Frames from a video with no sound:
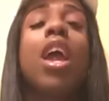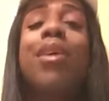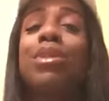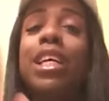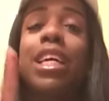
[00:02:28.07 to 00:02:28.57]

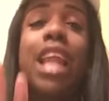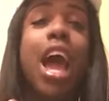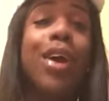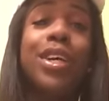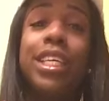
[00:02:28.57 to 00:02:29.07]
He was looking
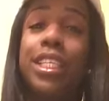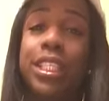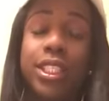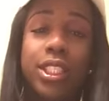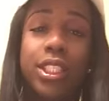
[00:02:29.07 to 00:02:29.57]
all
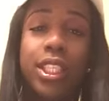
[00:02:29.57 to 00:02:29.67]
good.